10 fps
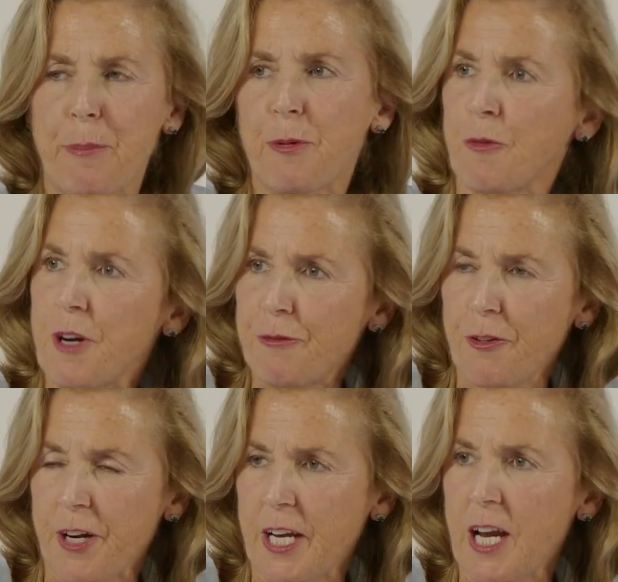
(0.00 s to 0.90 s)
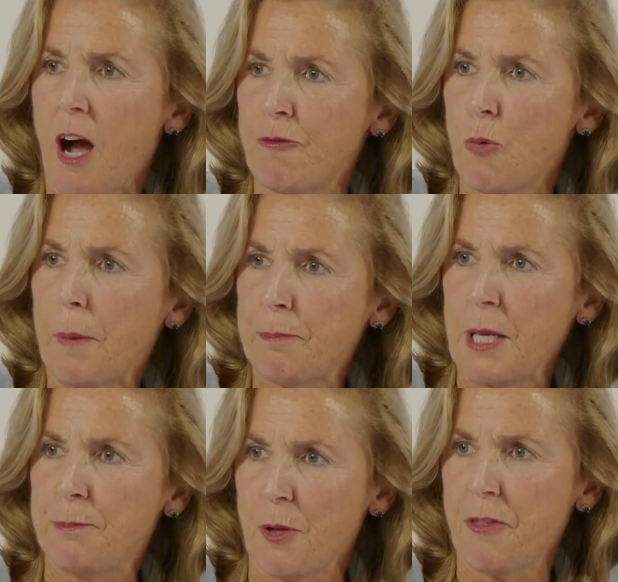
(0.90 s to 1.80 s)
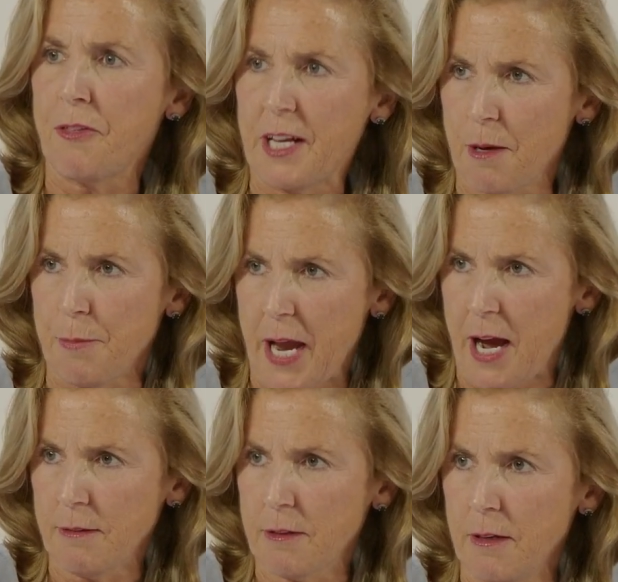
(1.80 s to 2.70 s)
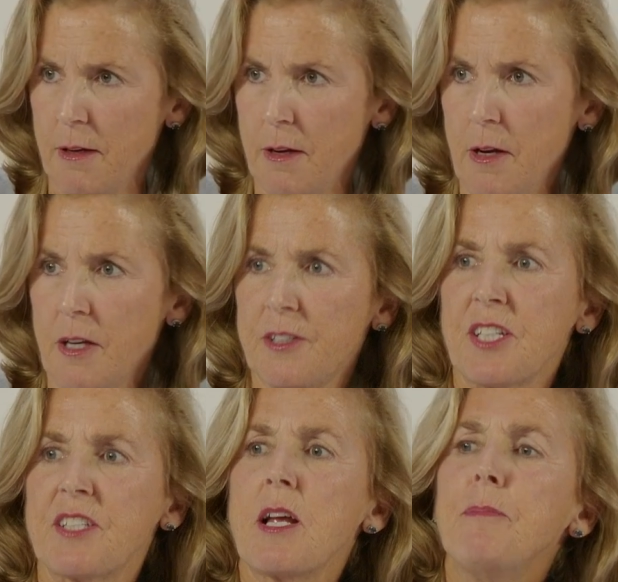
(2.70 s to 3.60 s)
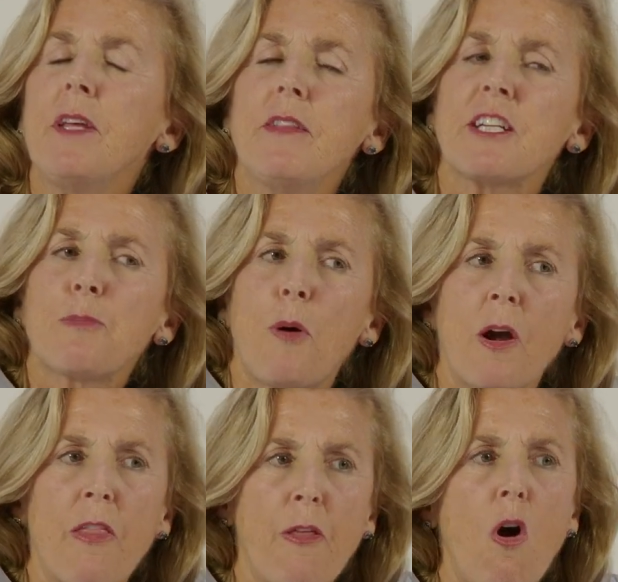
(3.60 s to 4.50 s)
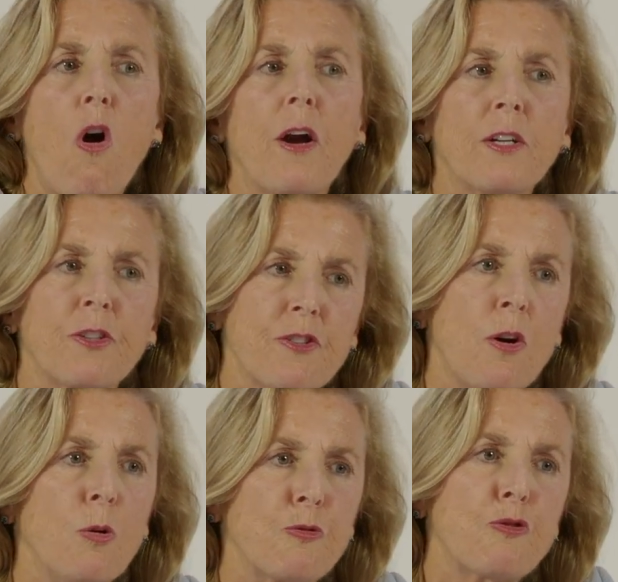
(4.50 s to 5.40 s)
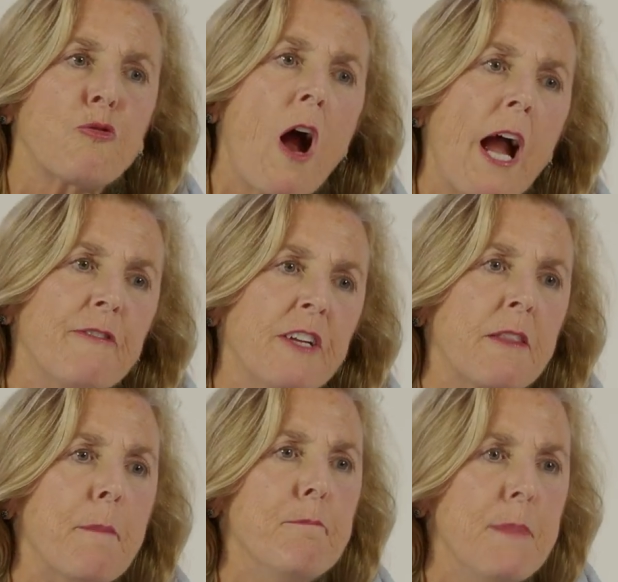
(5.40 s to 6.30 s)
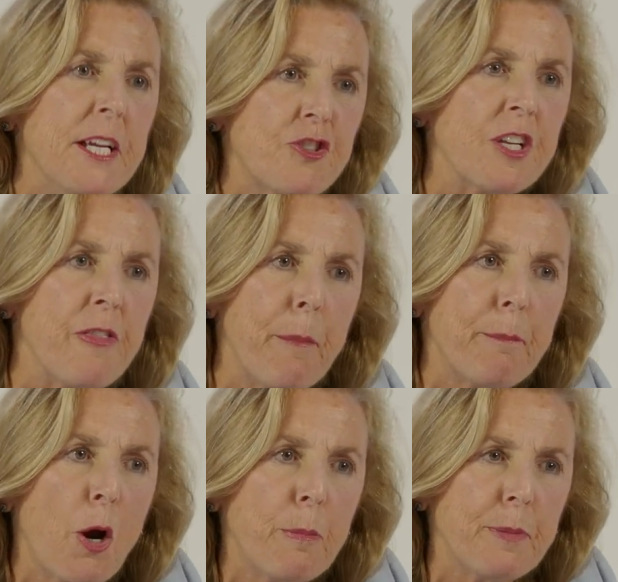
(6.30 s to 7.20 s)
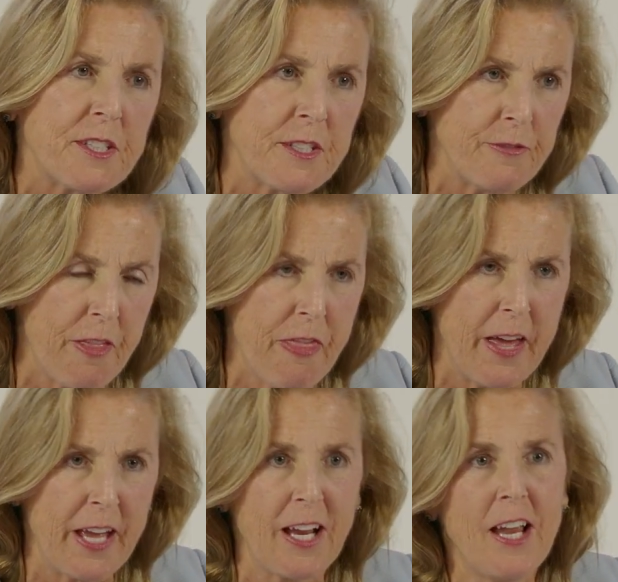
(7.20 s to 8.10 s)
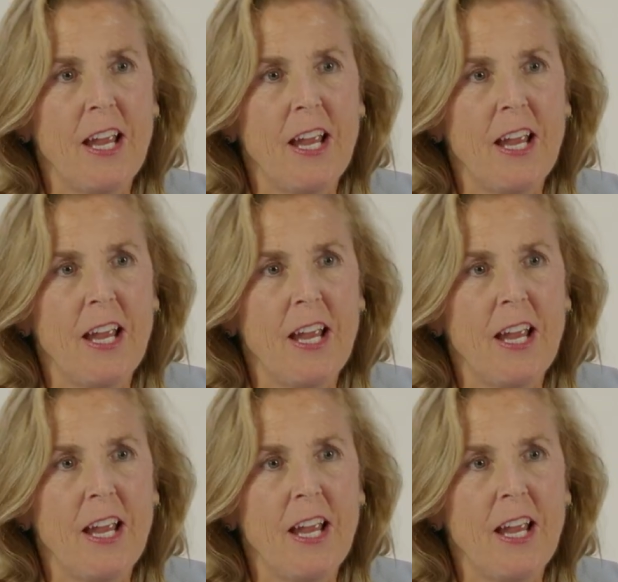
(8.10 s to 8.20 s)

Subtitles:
the periphery of what people think about to something that's part of the heart and soul, driving the mission, the purpose of a thing.